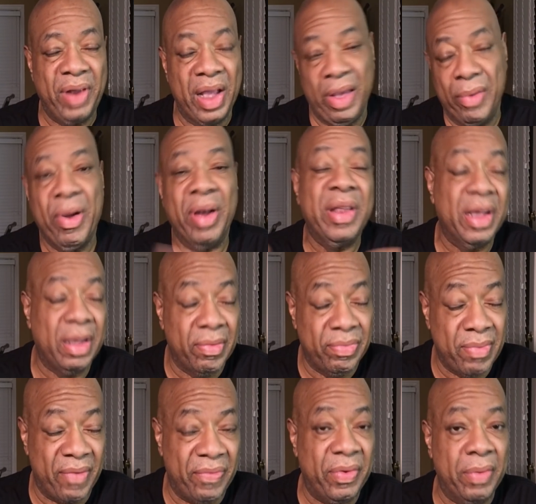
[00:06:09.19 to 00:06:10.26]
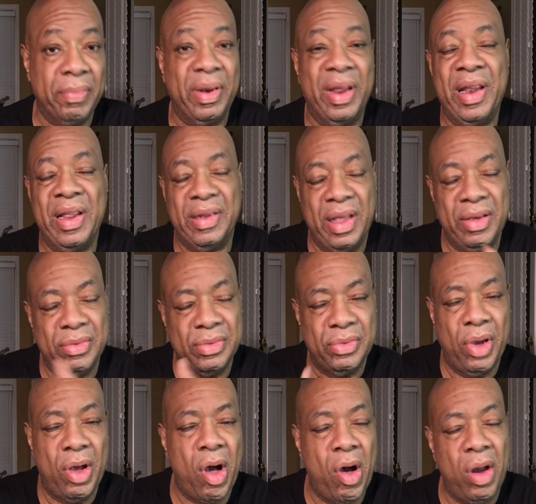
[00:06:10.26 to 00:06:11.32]
I did come for my foot, but
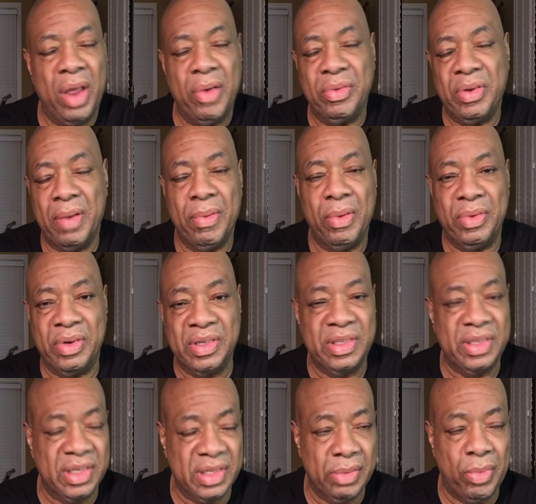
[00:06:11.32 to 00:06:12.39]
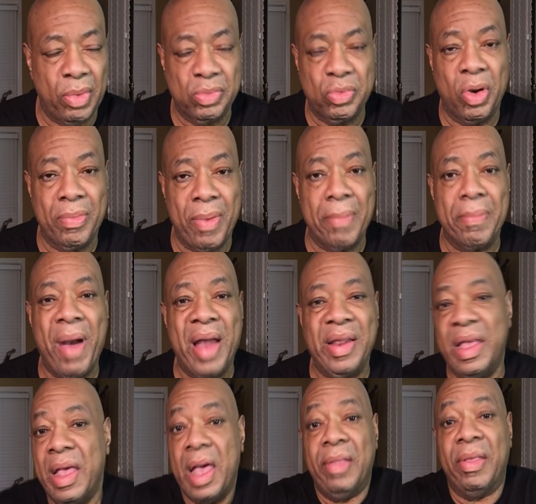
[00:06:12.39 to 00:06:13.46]
all they was talking about was the system, what was going on in my
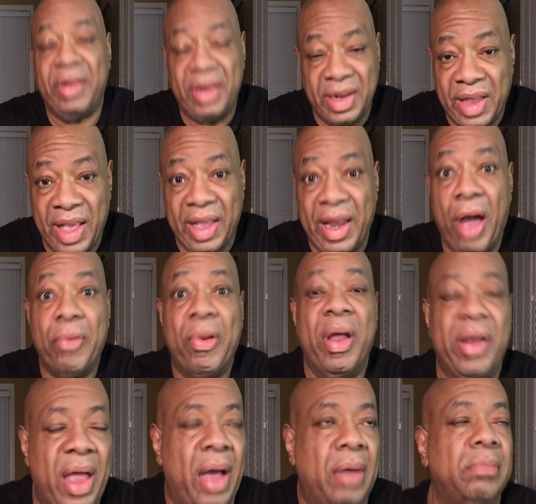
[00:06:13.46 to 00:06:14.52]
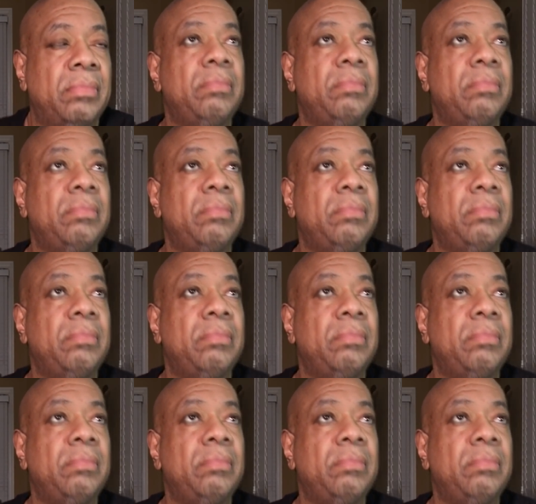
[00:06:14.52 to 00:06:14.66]
body. They need to take it out right now.